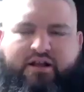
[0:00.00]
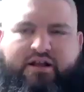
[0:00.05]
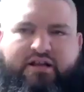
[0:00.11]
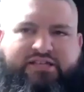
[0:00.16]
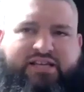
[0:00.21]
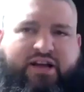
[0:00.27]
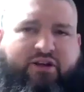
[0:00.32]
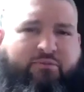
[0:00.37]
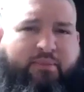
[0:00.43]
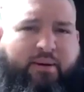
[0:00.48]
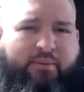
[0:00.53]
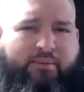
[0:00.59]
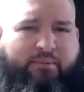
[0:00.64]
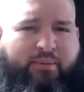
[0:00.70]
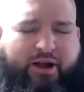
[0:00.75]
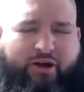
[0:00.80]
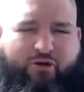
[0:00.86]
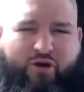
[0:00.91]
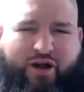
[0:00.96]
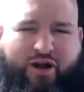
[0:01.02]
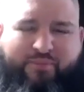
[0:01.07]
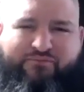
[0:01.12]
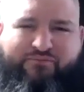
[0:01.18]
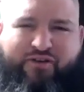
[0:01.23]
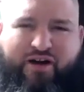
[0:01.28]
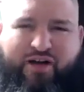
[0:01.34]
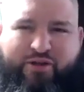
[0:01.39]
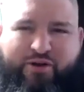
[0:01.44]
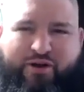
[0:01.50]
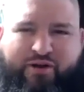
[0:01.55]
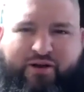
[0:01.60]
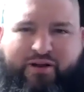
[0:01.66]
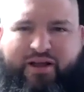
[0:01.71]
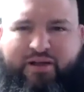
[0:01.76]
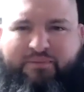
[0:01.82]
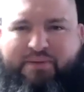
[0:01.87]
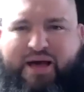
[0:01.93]
And because I remember my
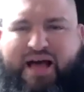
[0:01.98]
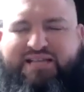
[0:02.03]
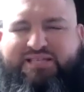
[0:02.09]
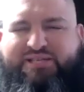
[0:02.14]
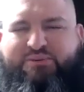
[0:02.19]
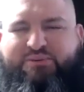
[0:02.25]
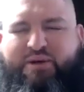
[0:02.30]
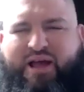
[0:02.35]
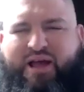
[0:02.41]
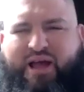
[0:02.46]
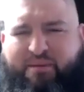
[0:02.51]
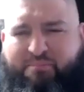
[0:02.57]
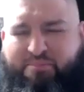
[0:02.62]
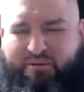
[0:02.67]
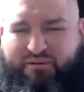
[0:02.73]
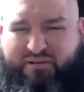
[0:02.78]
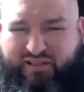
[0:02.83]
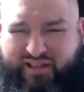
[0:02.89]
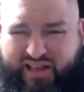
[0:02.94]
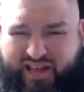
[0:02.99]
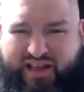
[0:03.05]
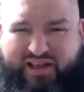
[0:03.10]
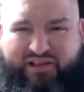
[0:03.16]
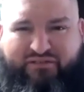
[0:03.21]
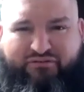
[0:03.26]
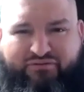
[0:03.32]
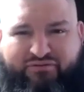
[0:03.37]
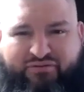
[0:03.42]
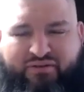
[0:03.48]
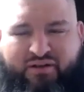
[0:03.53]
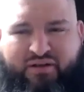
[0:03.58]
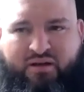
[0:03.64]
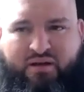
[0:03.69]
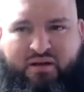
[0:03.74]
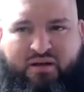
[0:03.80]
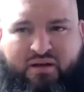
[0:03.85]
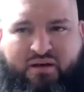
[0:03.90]
grandfather, he passed away, I believe,
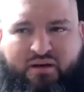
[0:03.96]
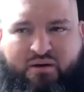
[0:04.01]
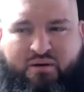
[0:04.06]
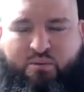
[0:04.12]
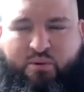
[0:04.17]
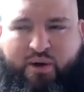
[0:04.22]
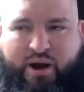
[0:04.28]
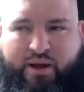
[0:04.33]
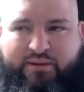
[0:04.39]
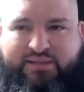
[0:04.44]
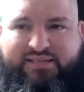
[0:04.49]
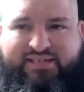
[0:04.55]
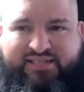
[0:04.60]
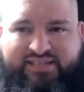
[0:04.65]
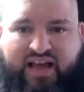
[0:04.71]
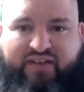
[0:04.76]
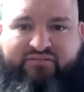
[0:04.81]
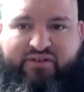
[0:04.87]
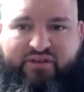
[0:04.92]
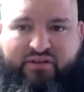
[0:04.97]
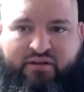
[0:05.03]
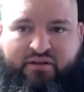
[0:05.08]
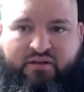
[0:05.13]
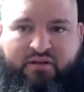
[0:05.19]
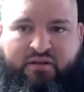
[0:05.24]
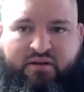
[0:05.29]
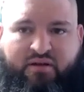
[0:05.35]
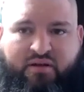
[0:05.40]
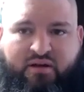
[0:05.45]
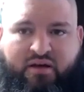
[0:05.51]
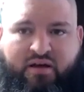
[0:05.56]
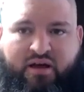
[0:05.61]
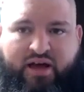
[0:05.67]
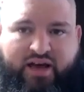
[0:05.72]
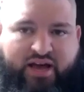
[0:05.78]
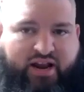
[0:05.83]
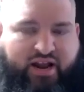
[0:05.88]
when I was 7,
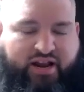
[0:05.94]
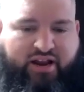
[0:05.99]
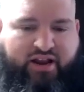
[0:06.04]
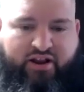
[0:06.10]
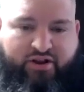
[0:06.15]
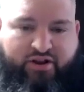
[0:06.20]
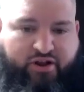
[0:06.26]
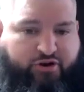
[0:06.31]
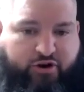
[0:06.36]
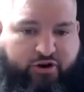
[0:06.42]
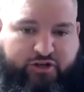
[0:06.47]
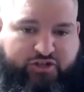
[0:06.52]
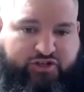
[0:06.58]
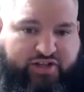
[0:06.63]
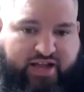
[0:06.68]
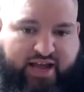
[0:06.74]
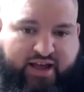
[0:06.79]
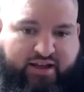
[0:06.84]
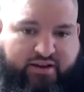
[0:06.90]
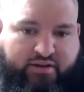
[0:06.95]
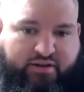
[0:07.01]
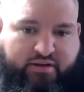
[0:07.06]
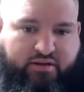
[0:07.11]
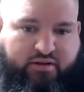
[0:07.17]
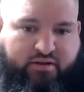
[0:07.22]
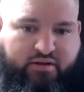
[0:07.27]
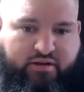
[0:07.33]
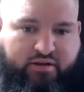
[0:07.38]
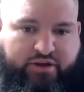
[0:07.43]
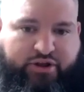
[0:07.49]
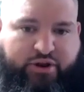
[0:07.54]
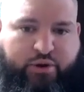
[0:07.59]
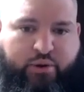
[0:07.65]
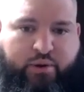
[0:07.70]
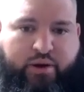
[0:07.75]
and I didn't understand. I